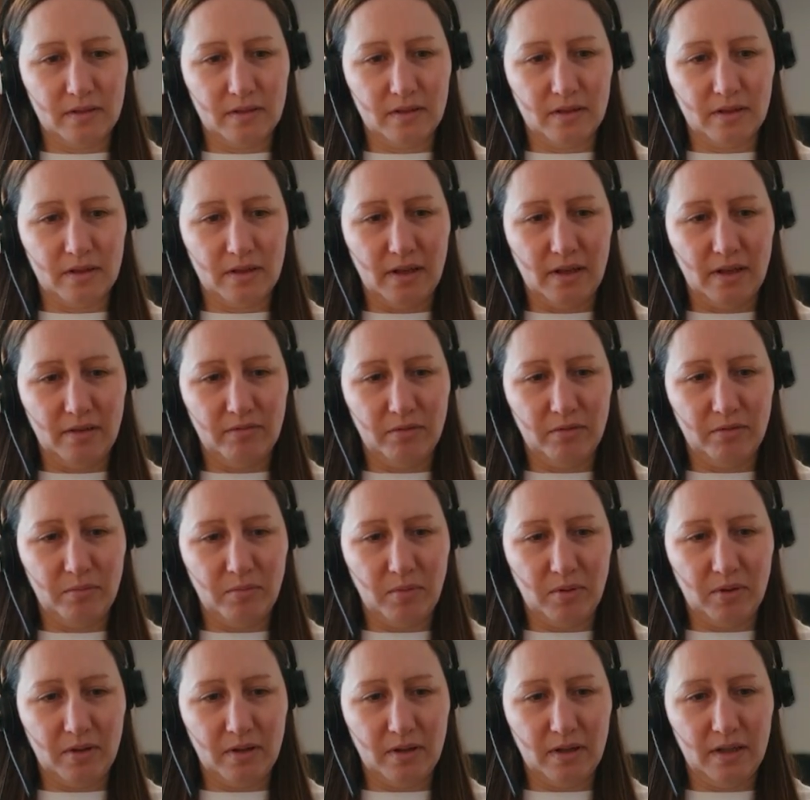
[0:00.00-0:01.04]
level
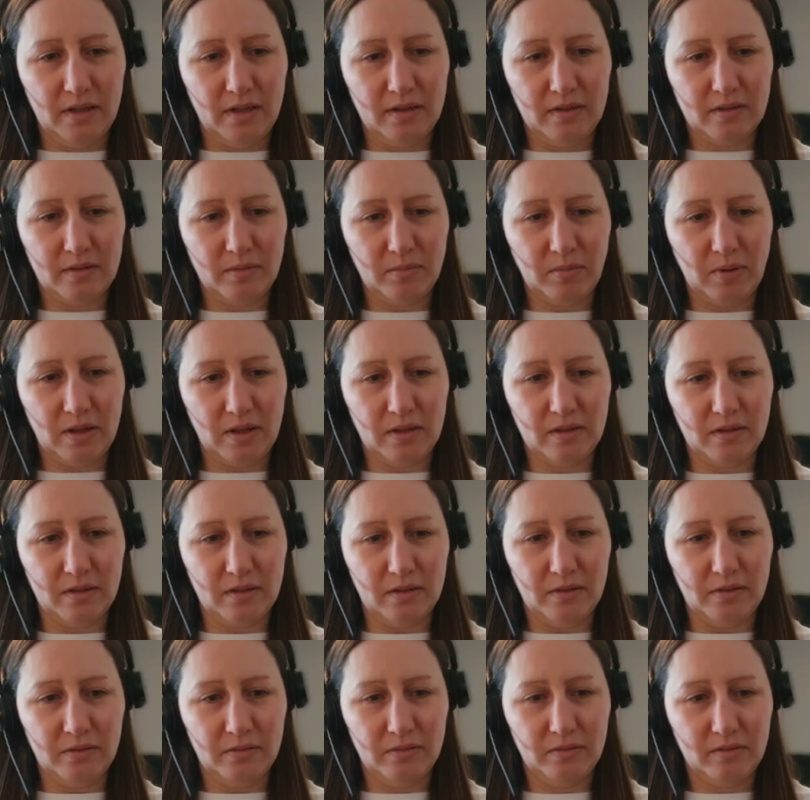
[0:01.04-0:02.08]
by Sabatu
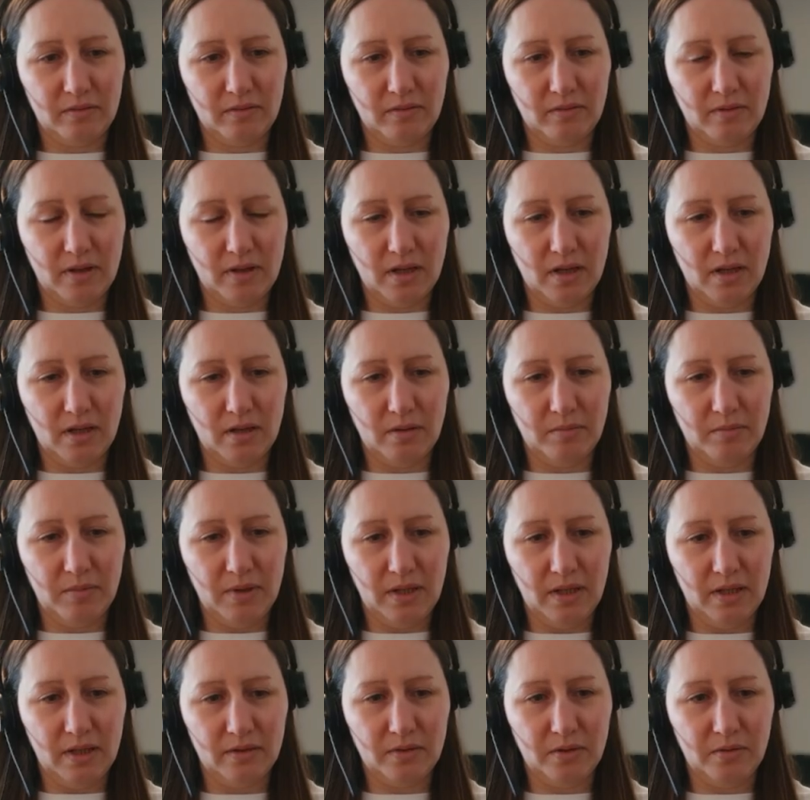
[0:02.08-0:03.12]
in
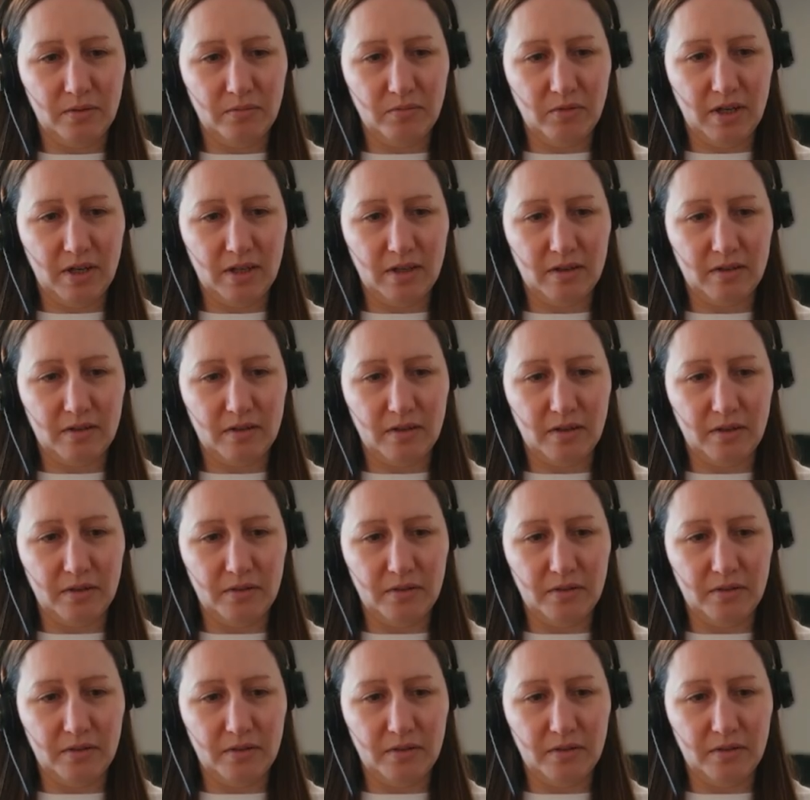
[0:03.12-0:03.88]
his Tomb Raider 2.